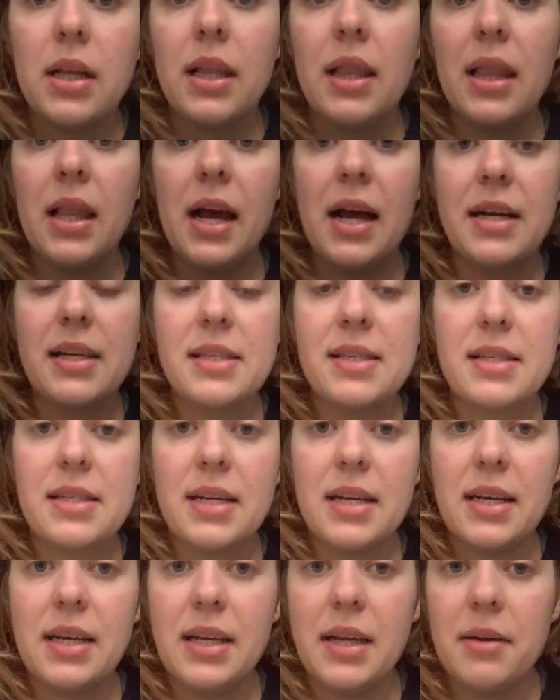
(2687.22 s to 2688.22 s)
last
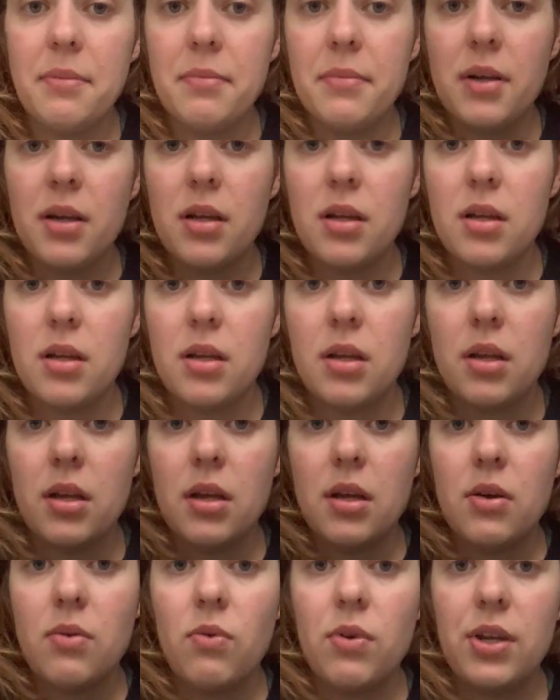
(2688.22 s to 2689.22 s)
time
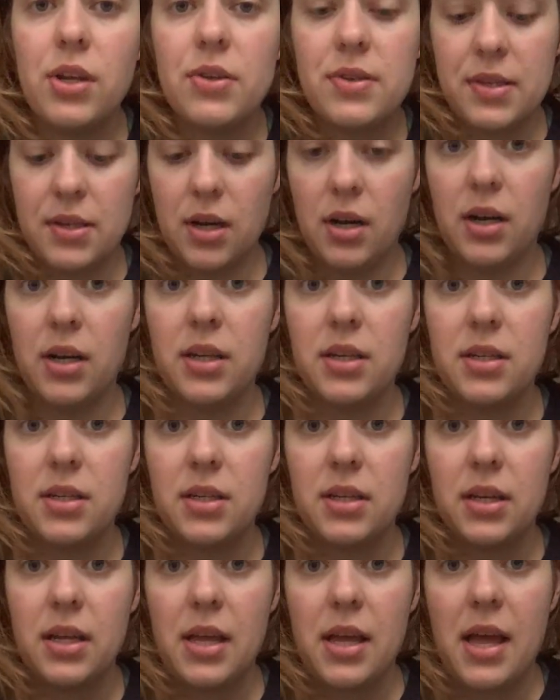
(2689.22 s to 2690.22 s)
when you saw it,
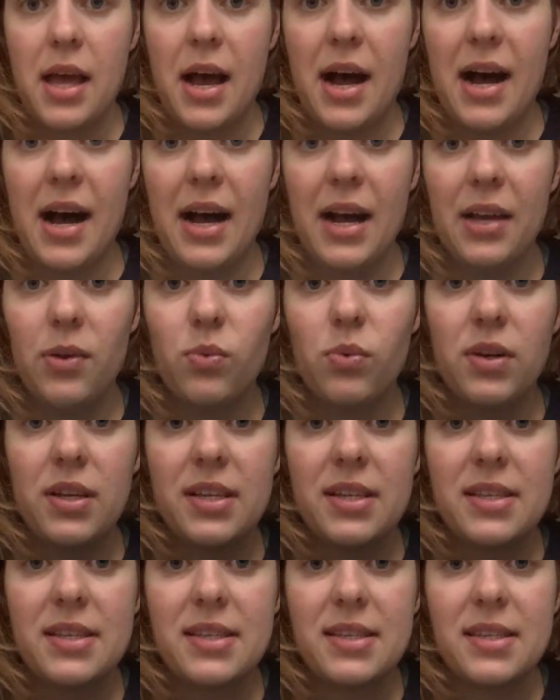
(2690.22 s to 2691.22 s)
I
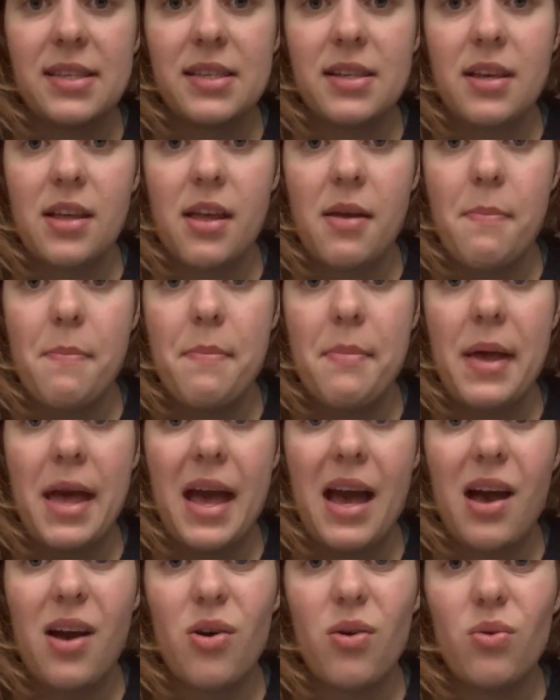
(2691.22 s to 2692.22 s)
was
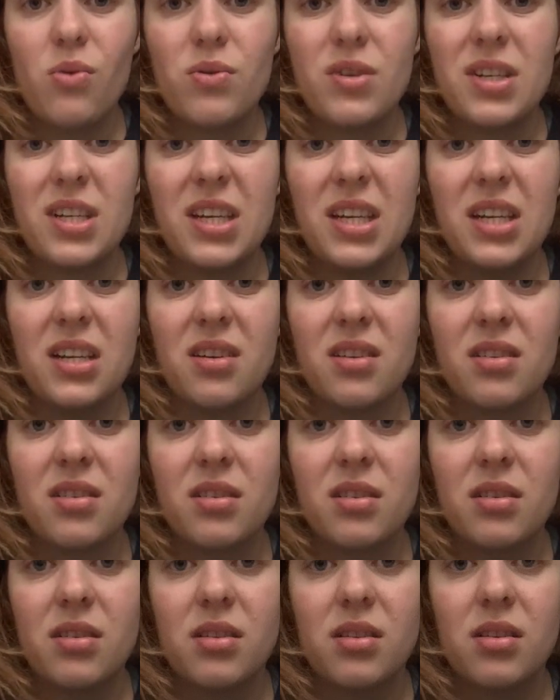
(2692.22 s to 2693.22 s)
about here.
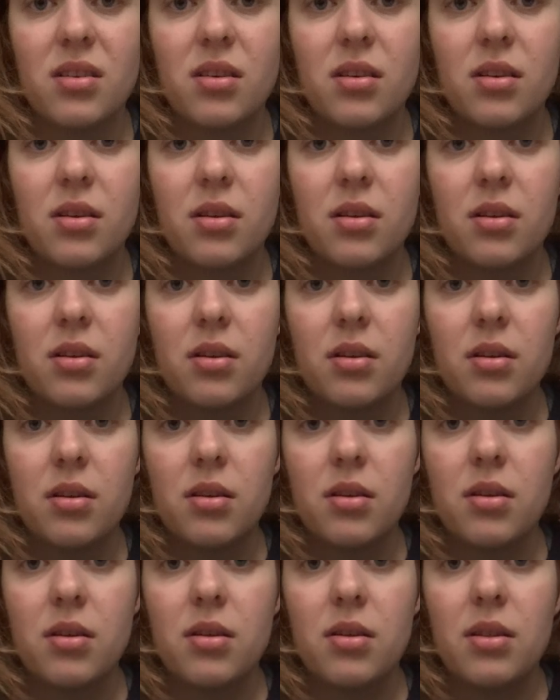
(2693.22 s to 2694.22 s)

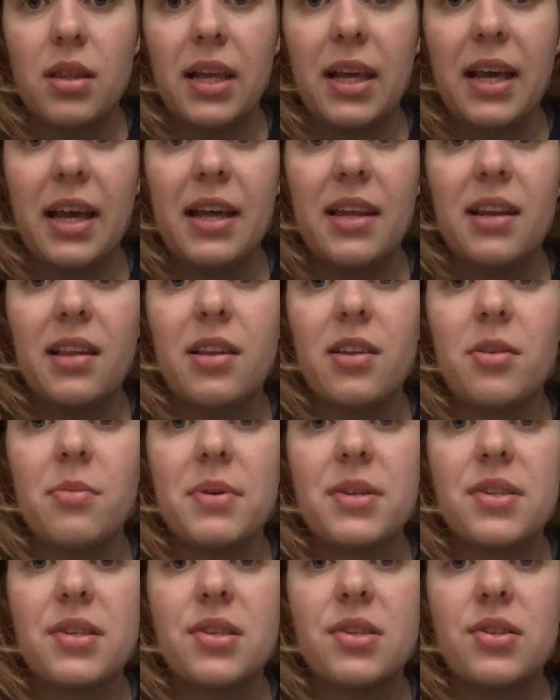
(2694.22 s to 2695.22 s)
Like I had a little
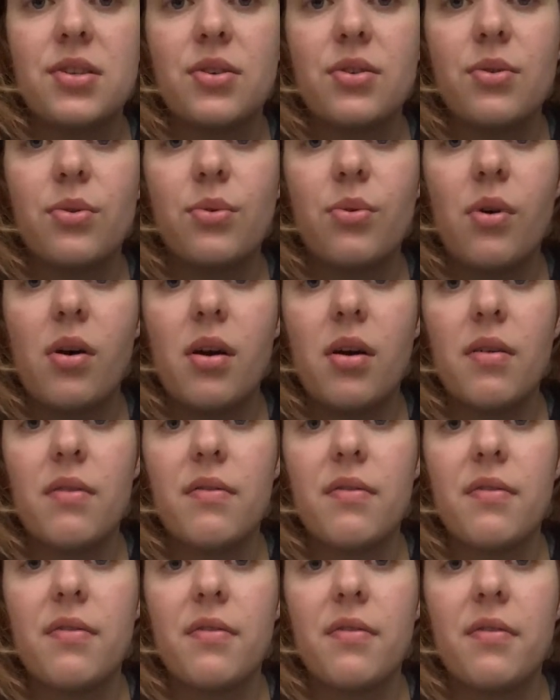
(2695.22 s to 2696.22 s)
bit to do of
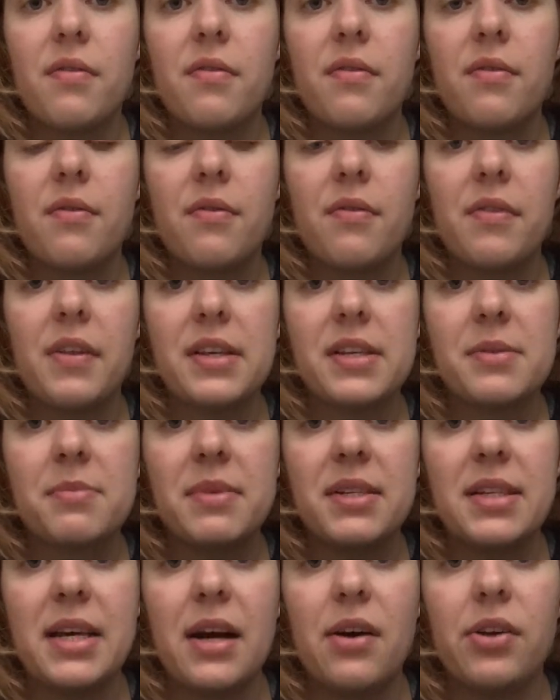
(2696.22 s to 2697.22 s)
this
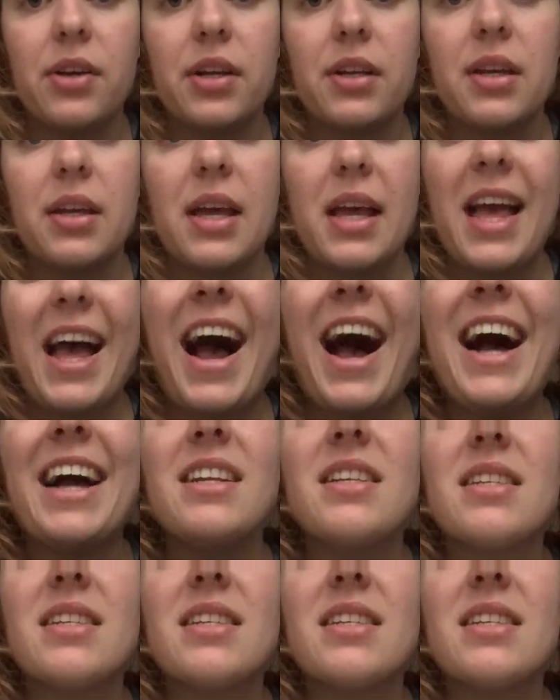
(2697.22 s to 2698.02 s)
medallion. I